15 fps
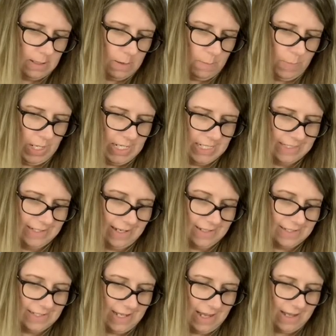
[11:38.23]
but it
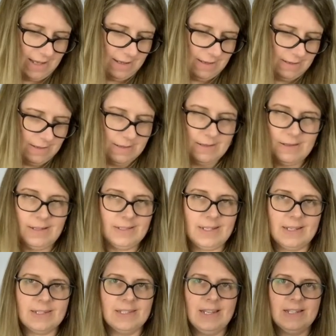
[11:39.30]
does not it
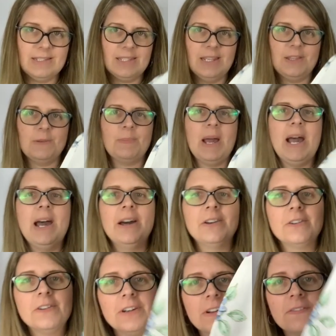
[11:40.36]
does not say the
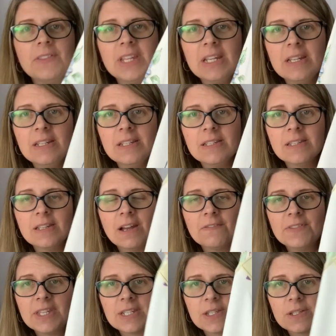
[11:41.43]
pattern of the
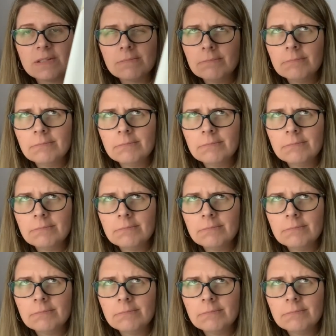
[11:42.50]
of this